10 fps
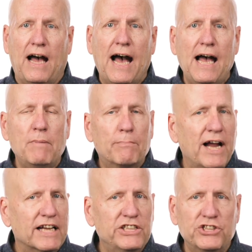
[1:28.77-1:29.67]
I'm a
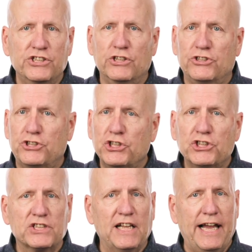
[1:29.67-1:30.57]
practitioner
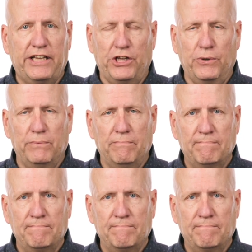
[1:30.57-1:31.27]
just like you,